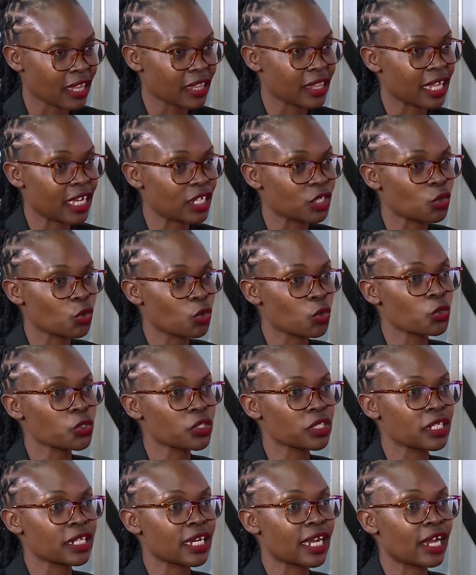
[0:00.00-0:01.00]
that
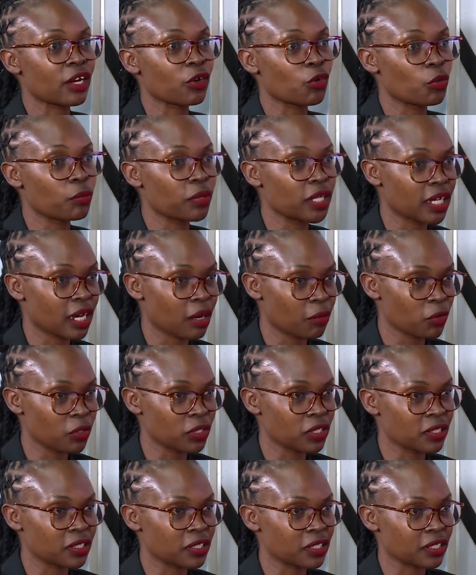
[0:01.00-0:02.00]
cause non-communicable
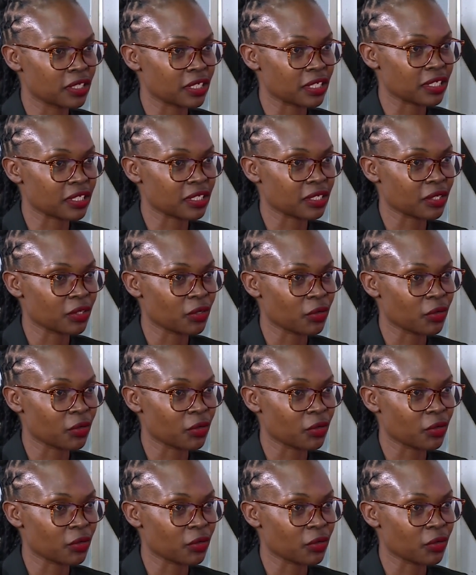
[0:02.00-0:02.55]
diseases,